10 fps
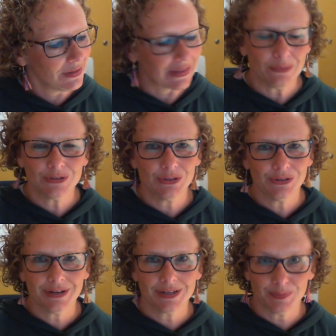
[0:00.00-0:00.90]
was a
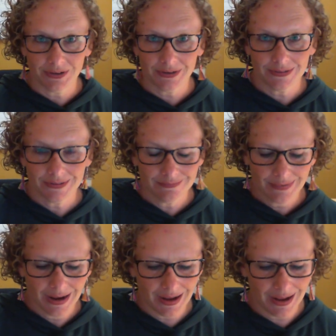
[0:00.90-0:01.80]
learning experience.
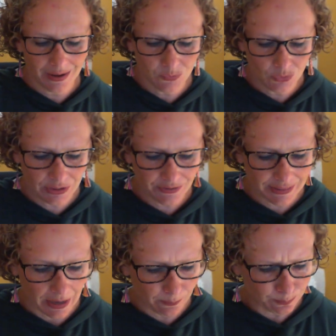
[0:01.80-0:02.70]
We'll leave it at
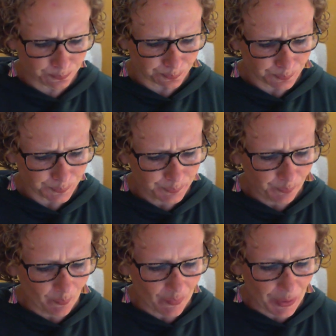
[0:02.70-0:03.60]
that.
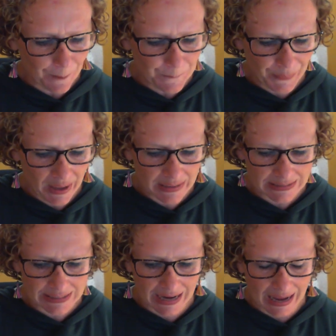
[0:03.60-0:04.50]

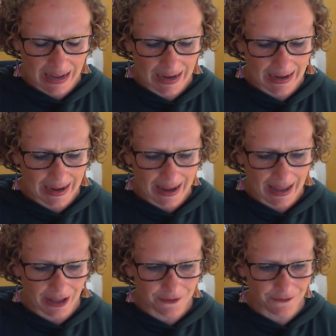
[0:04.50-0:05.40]
But I
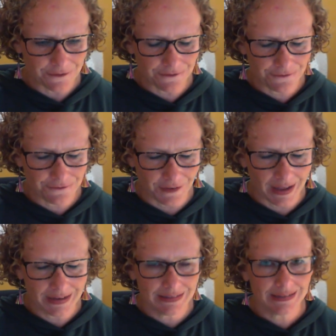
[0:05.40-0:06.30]
have
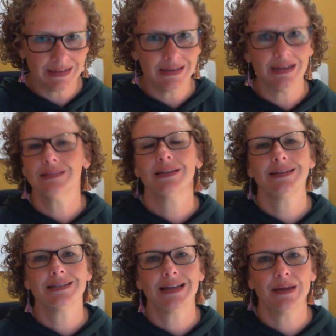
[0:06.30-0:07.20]
finally
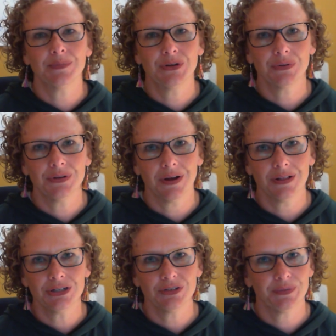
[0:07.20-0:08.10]
landed at Panola
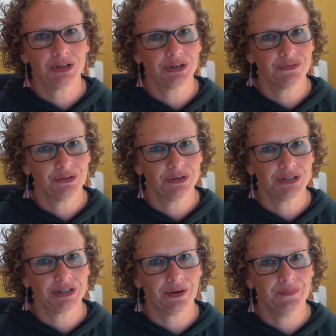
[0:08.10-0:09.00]
College. I've been here a few
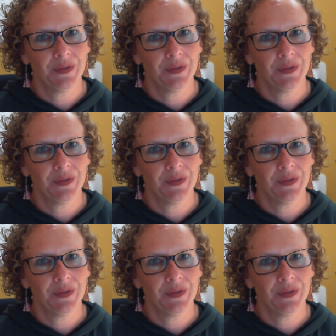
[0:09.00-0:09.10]
years now,